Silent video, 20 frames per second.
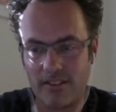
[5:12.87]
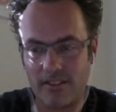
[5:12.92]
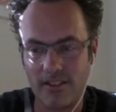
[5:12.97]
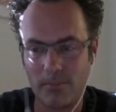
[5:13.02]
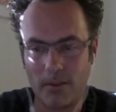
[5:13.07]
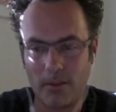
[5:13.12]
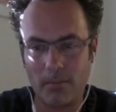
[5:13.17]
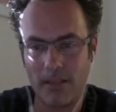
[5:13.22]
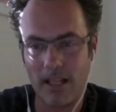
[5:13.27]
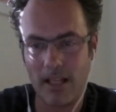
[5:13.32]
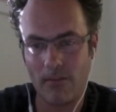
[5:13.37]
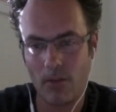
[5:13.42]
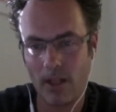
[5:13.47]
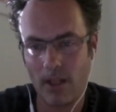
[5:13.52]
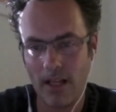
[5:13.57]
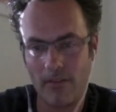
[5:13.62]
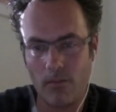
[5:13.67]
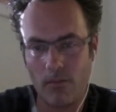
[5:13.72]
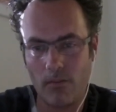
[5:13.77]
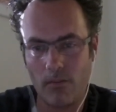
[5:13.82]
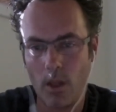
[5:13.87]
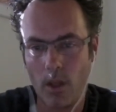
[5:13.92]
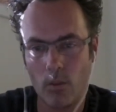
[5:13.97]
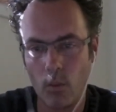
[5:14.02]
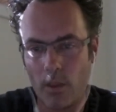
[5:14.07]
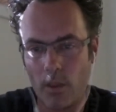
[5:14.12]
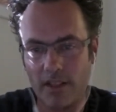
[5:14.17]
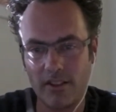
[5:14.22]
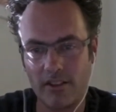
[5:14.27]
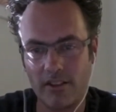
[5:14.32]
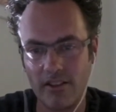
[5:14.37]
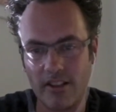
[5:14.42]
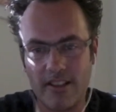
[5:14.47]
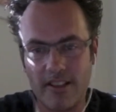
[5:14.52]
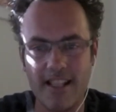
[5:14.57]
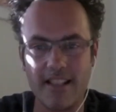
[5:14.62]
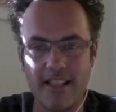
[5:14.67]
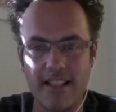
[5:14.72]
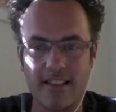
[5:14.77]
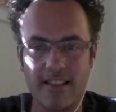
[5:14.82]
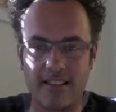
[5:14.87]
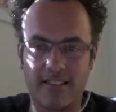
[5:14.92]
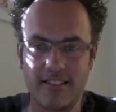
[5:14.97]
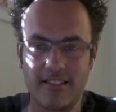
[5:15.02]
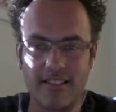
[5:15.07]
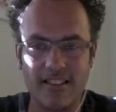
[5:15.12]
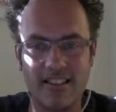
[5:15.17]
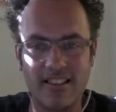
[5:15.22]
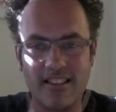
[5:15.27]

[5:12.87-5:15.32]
you probably will have one winner a year.